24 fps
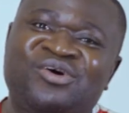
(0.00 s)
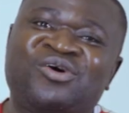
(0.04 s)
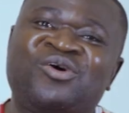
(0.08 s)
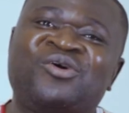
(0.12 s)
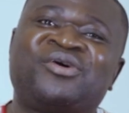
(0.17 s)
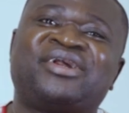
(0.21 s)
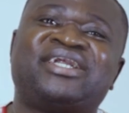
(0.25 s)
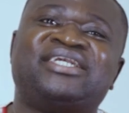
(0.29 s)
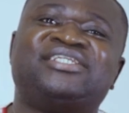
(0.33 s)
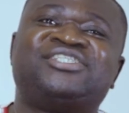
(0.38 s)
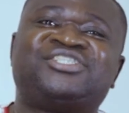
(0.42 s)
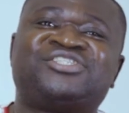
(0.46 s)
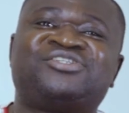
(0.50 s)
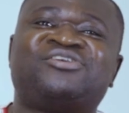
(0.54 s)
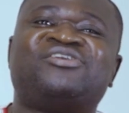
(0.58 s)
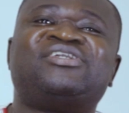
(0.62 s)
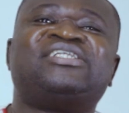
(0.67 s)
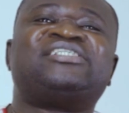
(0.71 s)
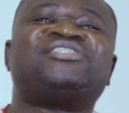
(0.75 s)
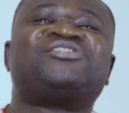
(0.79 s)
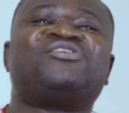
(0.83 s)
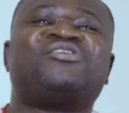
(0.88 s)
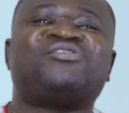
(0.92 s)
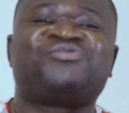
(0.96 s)
original,
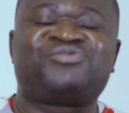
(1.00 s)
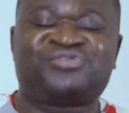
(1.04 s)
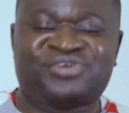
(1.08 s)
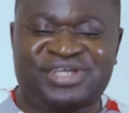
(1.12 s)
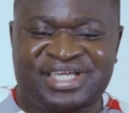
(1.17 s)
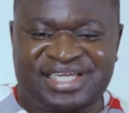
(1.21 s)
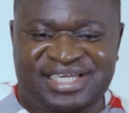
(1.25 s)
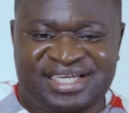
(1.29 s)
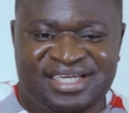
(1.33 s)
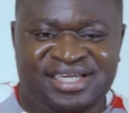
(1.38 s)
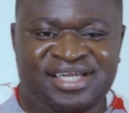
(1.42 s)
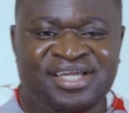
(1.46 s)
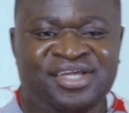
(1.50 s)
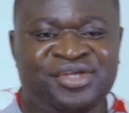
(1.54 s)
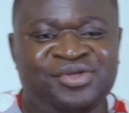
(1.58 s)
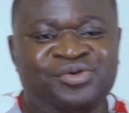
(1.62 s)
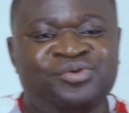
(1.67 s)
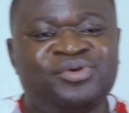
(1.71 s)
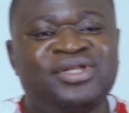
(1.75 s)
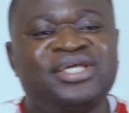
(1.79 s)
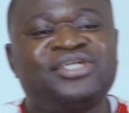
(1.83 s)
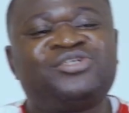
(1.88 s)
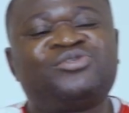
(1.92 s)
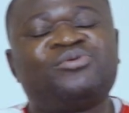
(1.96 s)
it's not fake. You
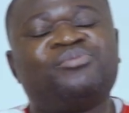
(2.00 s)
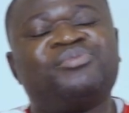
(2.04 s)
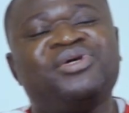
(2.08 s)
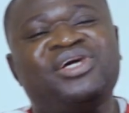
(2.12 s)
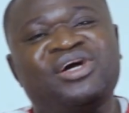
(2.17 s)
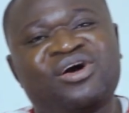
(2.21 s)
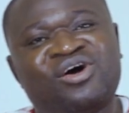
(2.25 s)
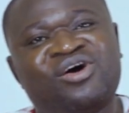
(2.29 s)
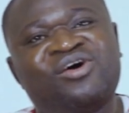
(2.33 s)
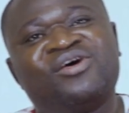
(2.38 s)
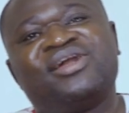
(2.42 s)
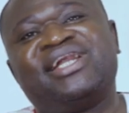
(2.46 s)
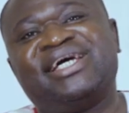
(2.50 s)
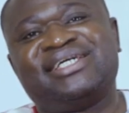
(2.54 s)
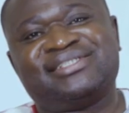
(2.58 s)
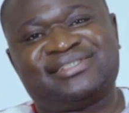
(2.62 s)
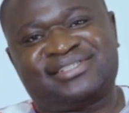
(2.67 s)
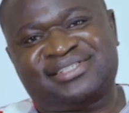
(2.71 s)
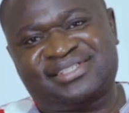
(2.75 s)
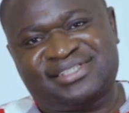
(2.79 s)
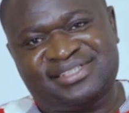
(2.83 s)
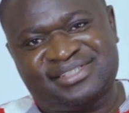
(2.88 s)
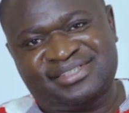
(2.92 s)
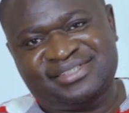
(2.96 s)
need to be
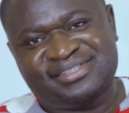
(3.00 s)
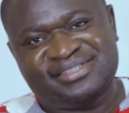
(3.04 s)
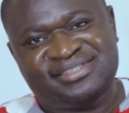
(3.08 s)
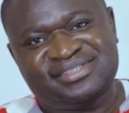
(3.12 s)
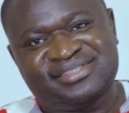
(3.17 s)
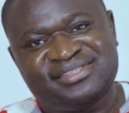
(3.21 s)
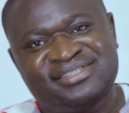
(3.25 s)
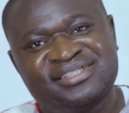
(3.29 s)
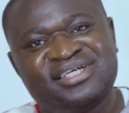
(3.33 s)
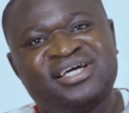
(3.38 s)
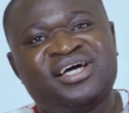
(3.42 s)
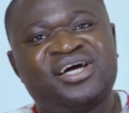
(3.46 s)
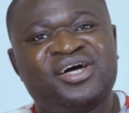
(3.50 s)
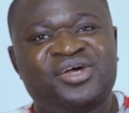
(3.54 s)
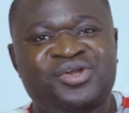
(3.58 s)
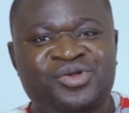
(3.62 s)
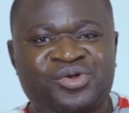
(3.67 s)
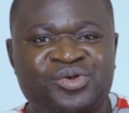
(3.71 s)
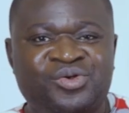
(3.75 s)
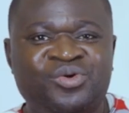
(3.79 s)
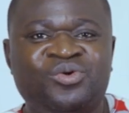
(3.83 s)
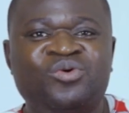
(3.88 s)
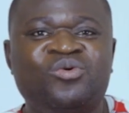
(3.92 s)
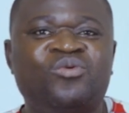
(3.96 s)
honest.
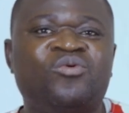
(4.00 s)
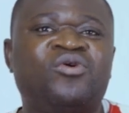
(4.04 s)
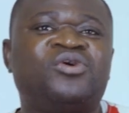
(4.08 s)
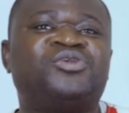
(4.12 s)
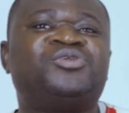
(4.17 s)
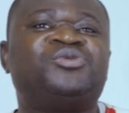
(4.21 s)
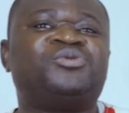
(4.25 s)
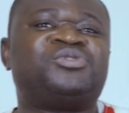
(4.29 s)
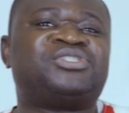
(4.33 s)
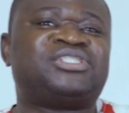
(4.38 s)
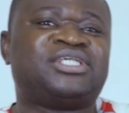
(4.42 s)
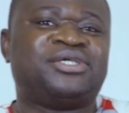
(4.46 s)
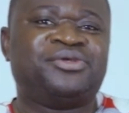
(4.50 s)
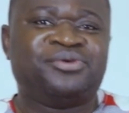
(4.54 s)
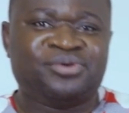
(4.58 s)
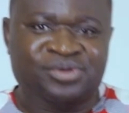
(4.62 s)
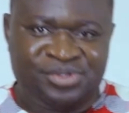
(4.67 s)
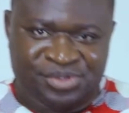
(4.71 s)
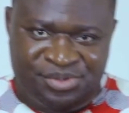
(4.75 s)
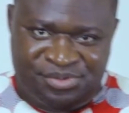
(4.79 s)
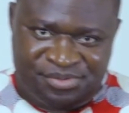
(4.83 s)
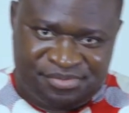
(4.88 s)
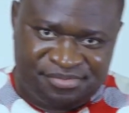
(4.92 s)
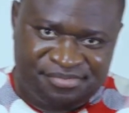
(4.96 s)
Do what you say you'll
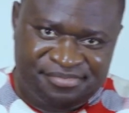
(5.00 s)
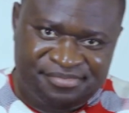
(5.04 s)
do.